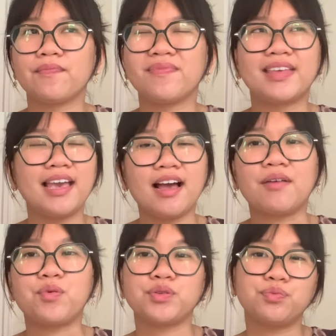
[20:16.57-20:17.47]

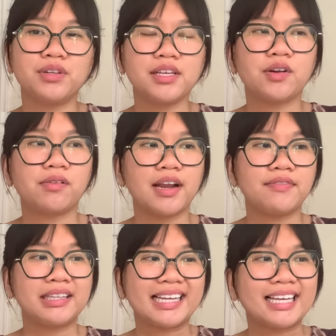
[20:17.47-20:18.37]
yeah, was really
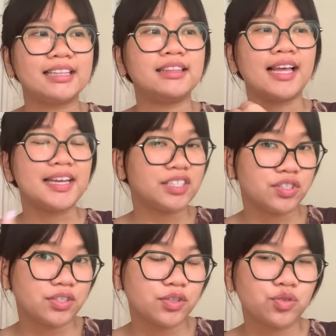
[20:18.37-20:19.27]
craving like a
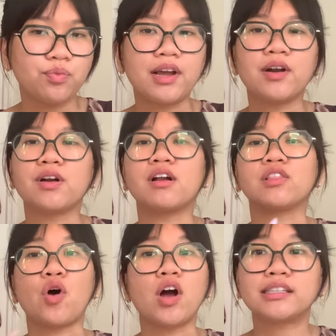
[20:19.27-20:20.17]
light sweater, a
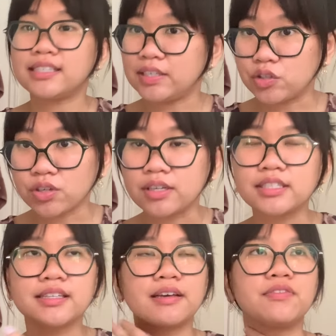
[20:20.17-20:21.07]
long
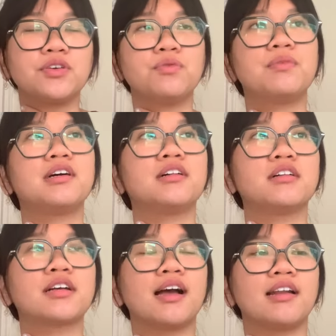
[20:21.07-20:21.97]
t-shirt, if you
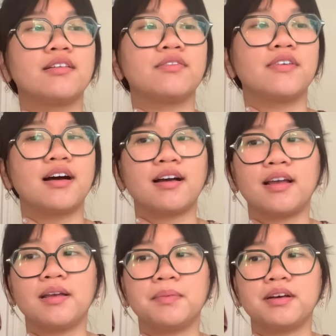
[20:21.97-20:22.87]
will, kind of
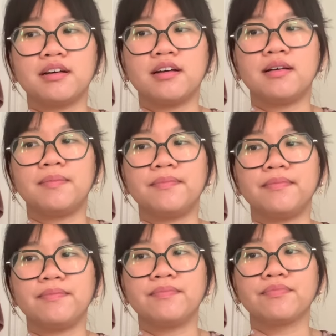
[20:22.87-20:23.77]
vibe.
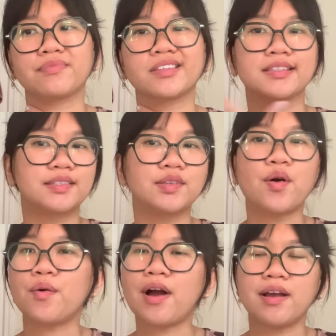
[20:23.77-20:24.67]

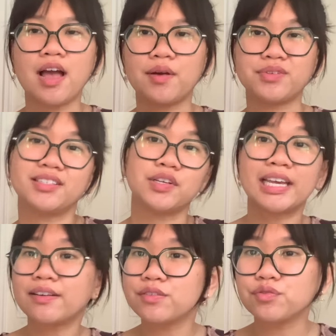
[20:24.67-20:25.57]
So I was
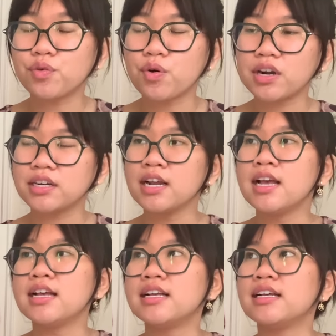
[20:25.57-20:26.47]
looking for
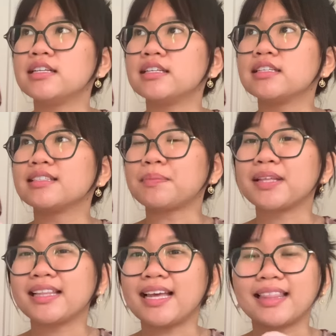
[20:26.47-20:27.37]

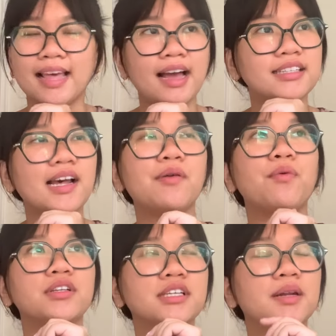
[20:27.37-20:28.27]
something like that. I
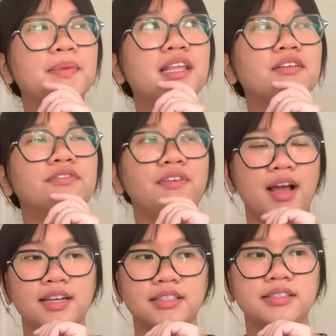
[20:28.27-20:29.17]
was gonna make the
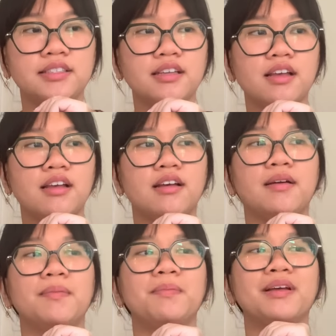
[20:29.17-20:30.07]
Vex,
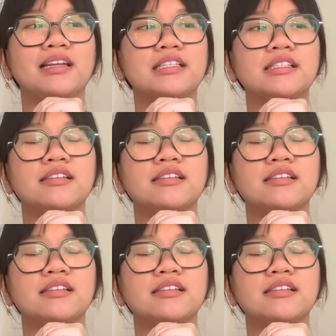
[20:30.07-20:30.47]
but